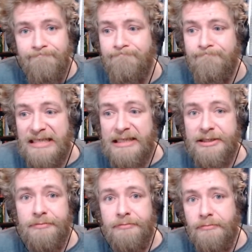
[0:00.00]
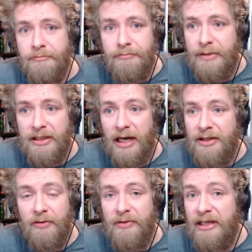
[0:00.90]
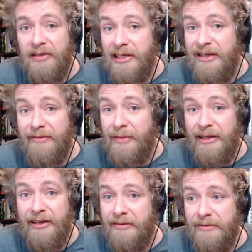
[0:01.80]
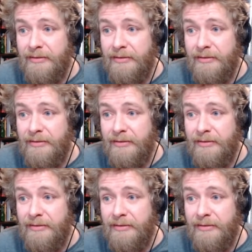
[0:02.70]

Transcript: Thank you. But I don't need to hear about it.